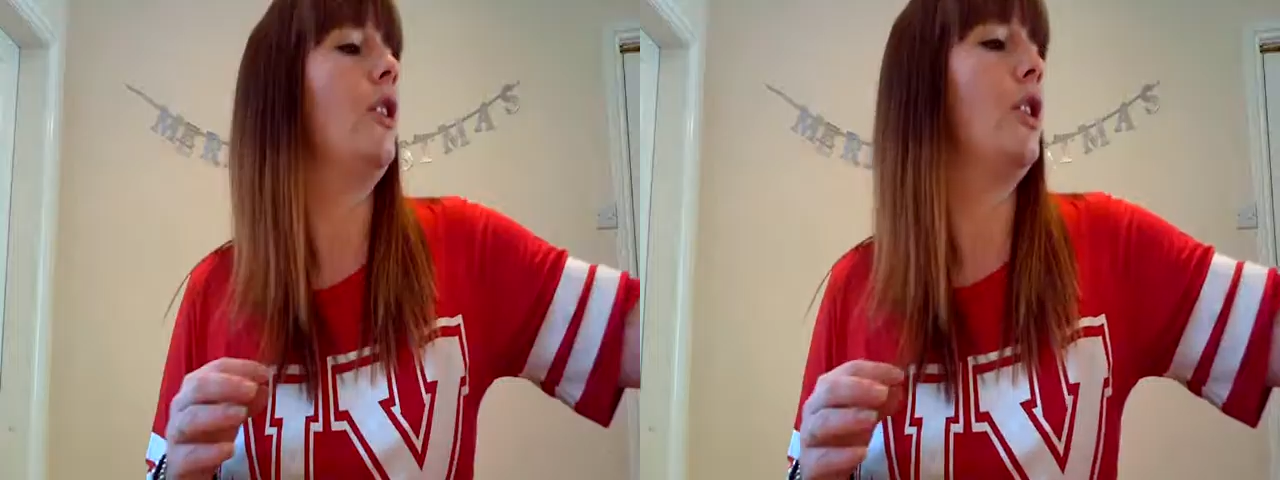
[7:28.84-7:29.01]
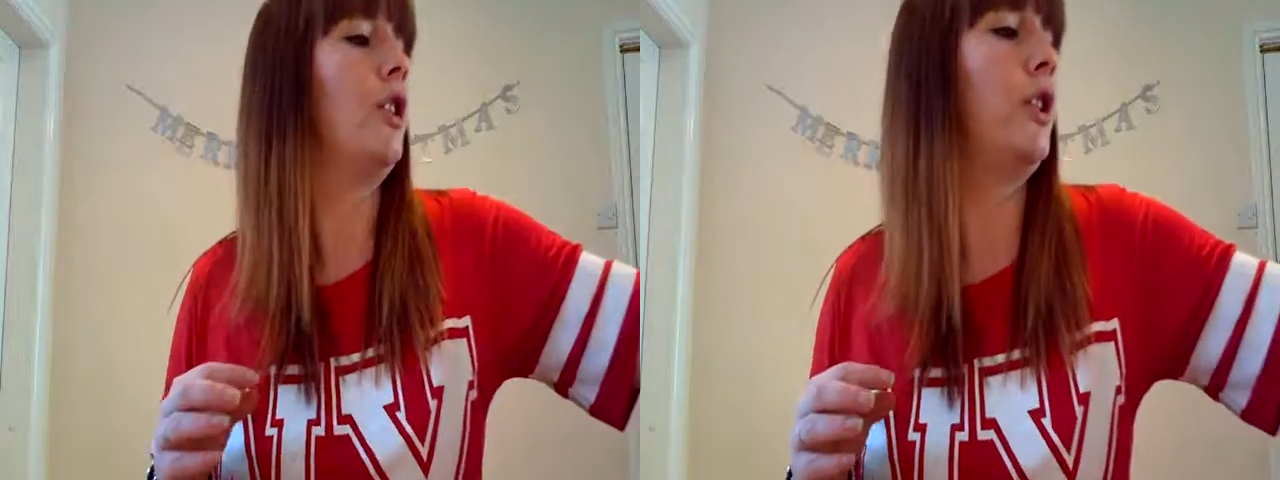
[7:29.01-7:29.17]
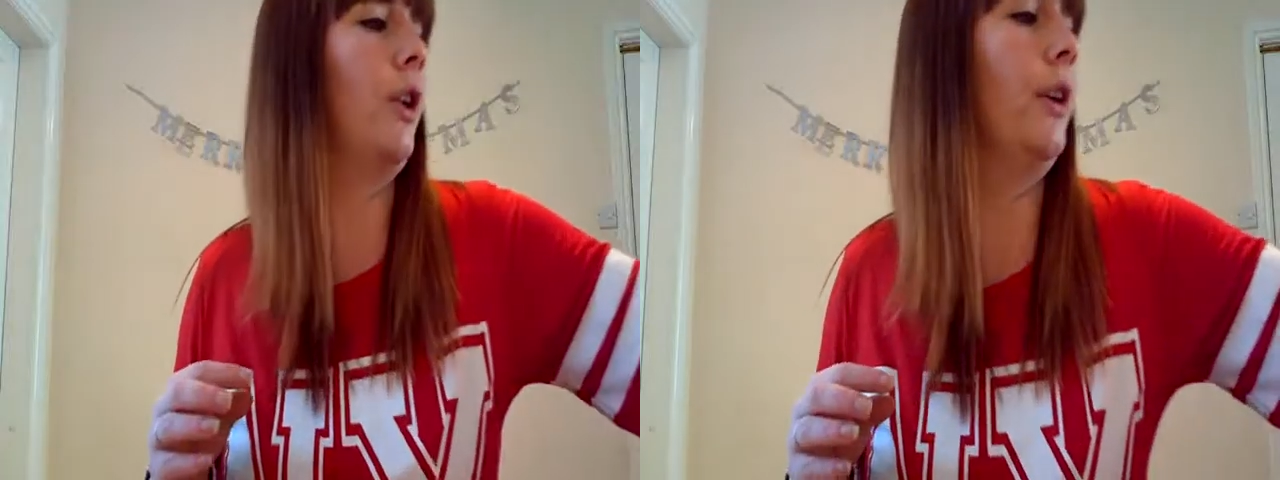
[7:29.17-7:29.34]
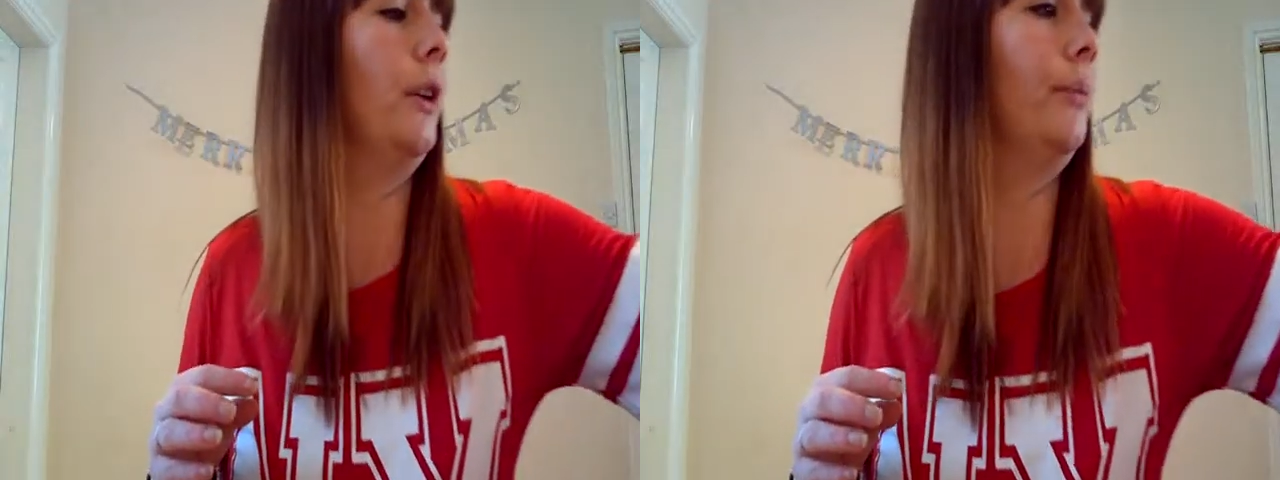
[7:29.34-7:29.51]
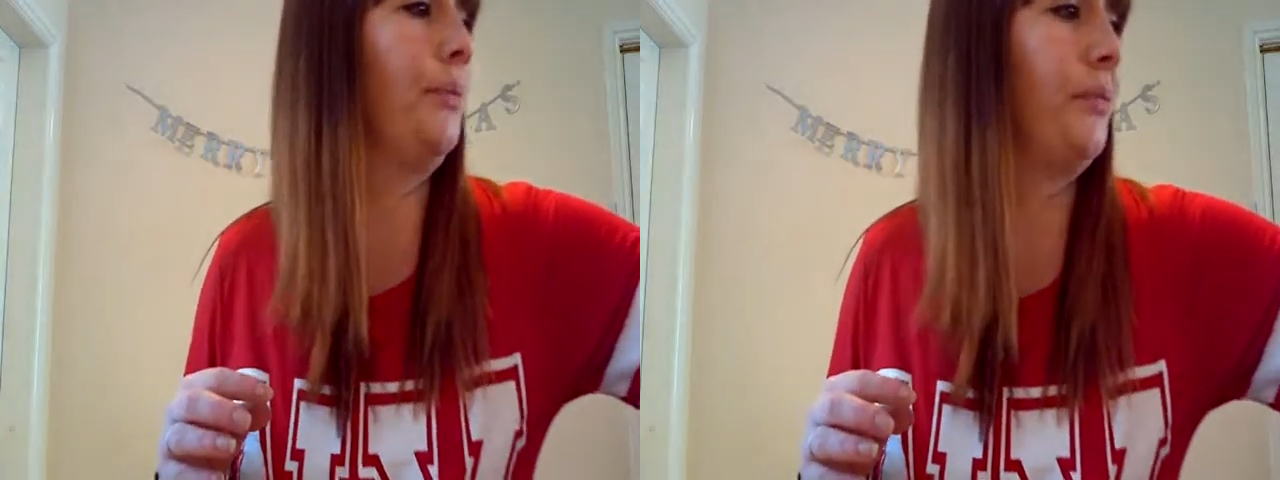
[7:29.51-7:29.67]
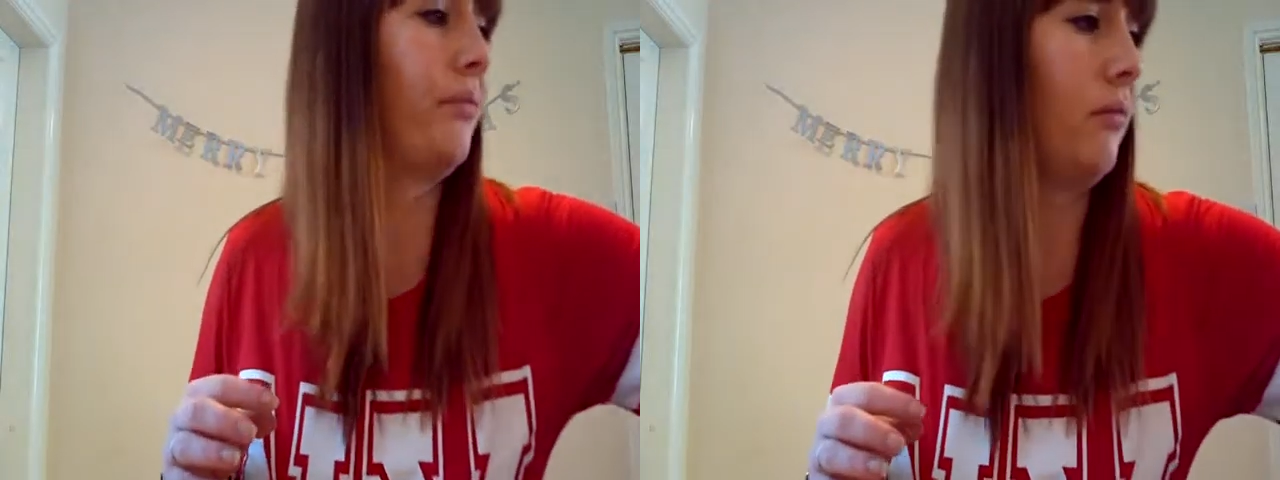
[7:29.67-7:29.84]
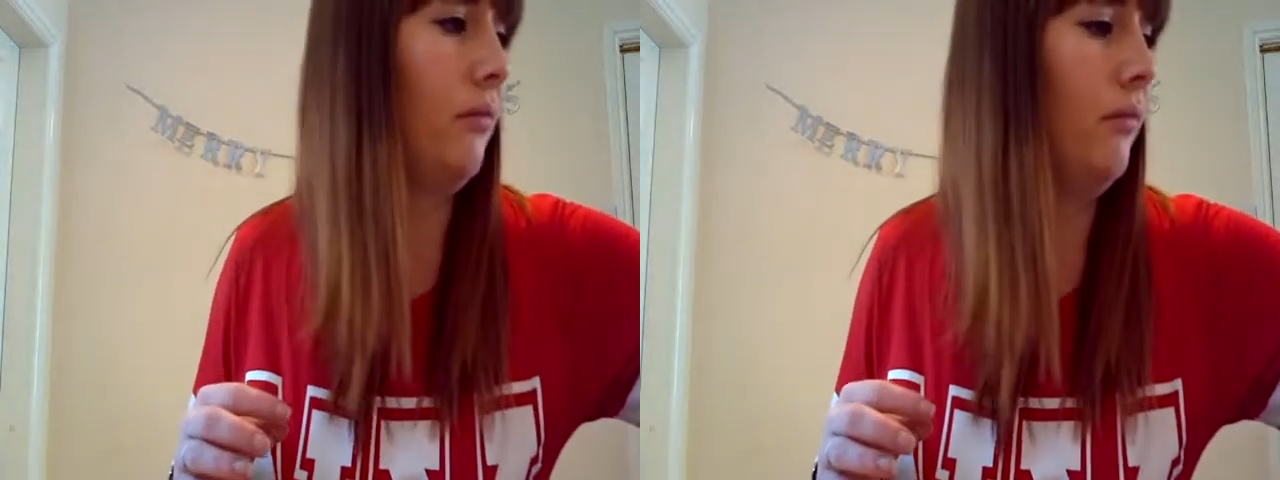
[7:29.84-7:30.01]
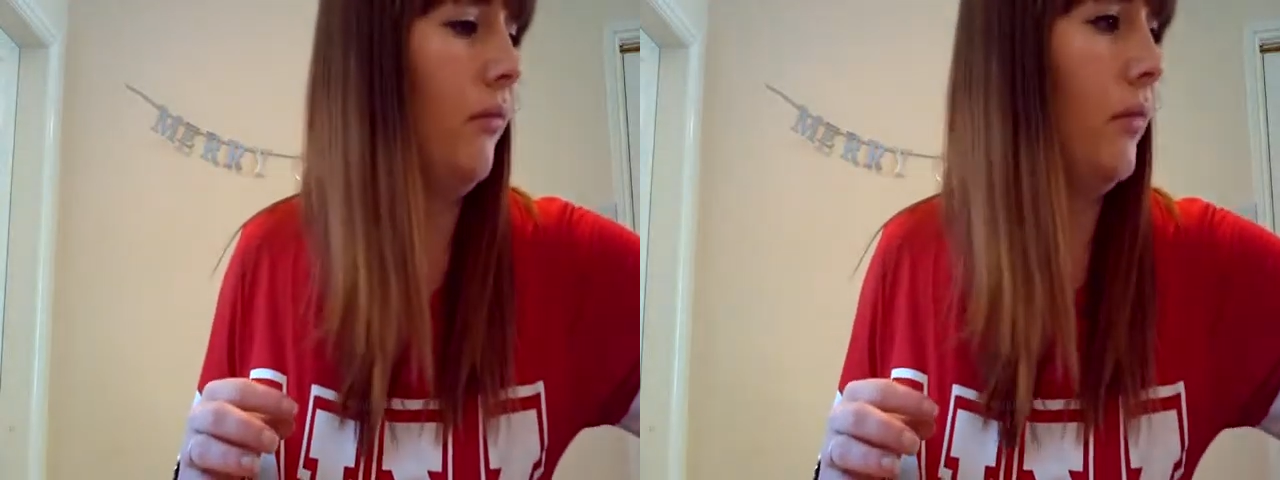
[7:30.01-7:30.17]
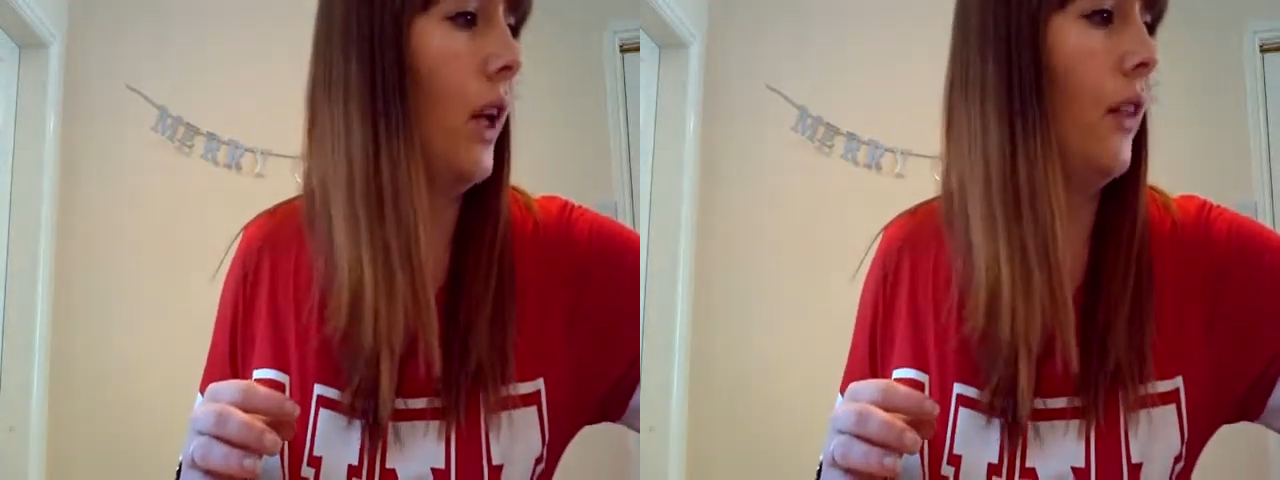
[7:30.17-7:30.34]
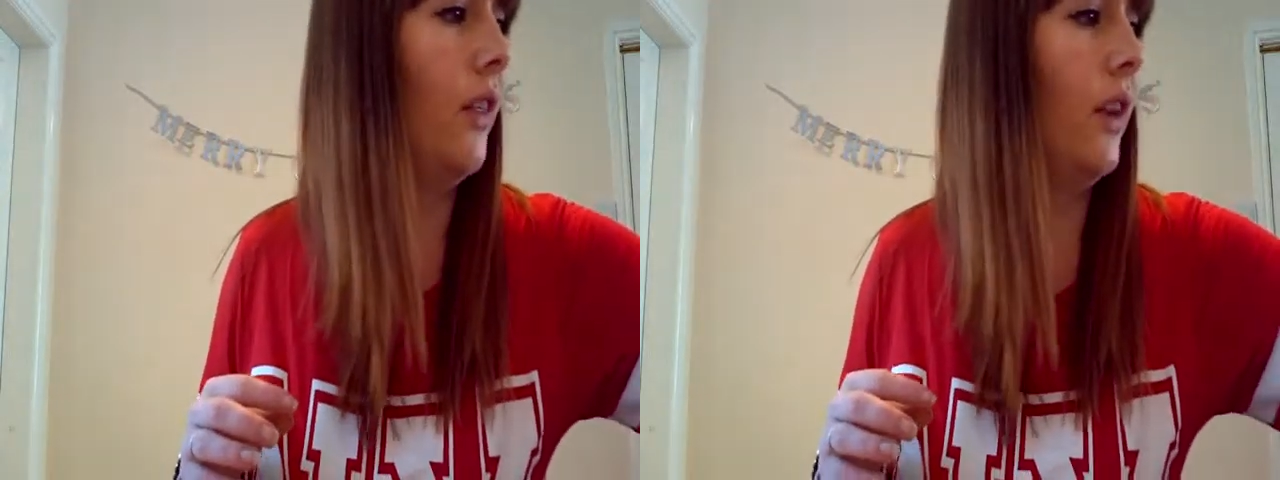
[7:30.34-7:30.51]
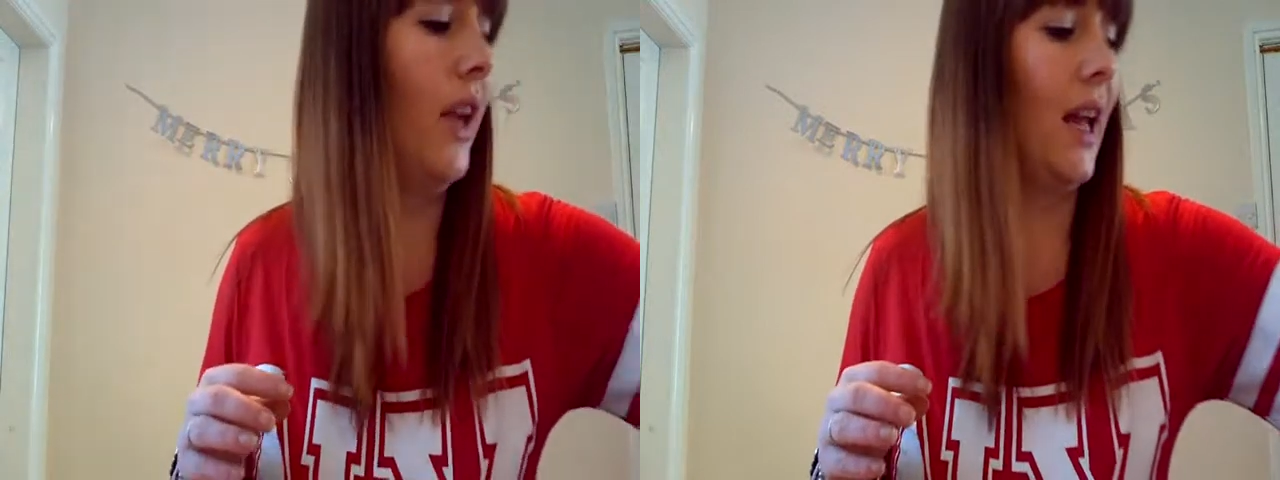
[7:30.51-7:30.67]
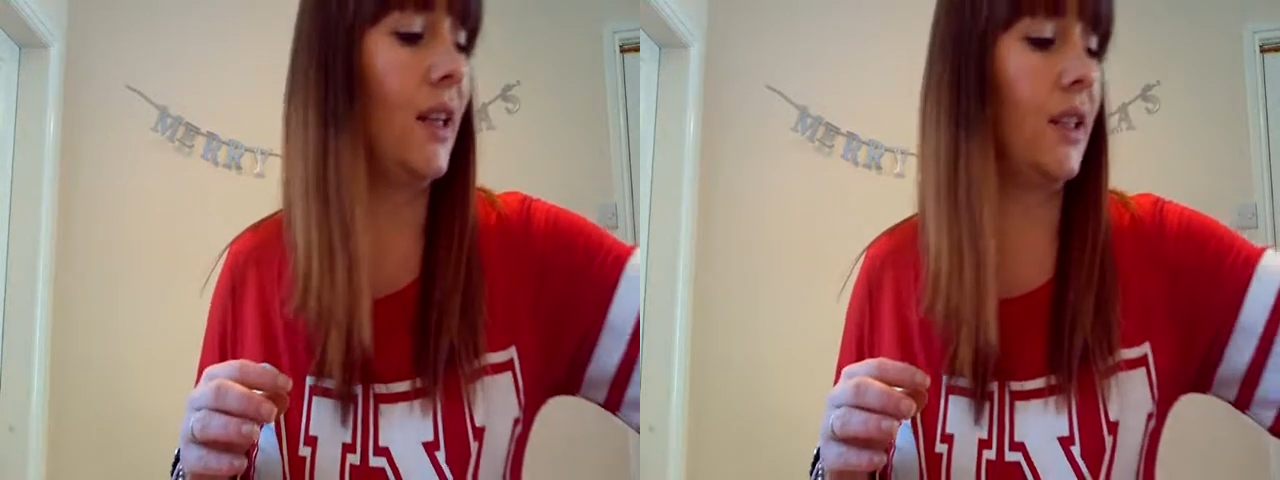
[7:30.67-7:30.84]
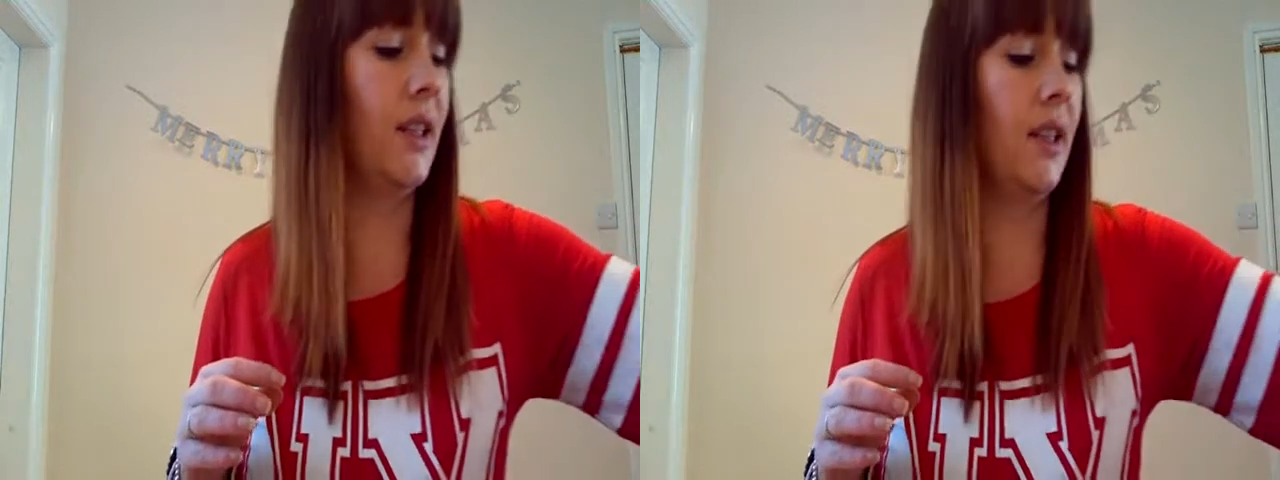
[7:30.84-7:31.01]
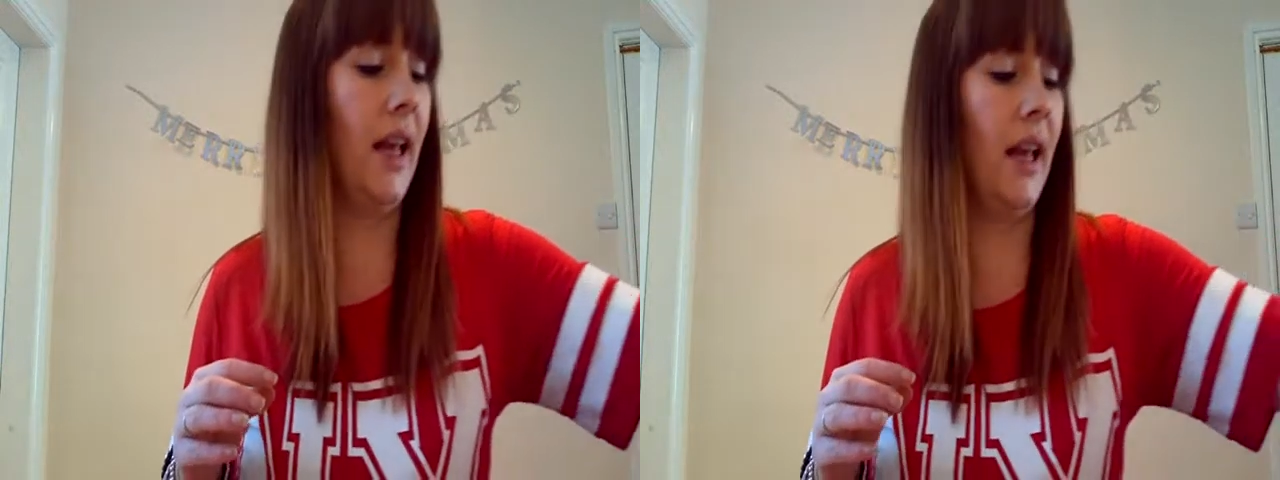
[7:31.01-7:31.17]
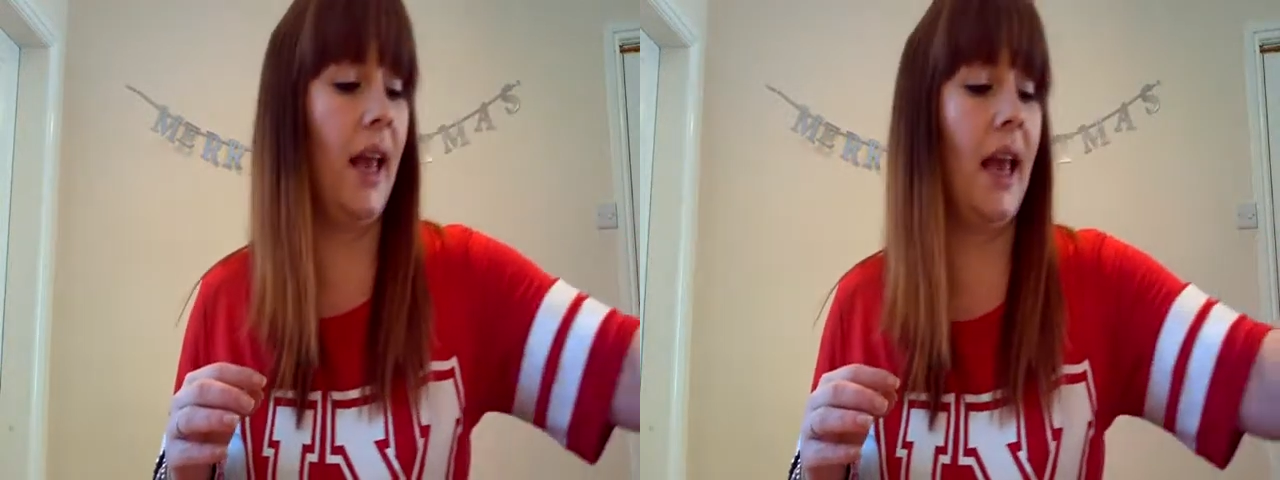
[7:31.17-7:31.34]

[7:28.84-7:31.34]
So the next thing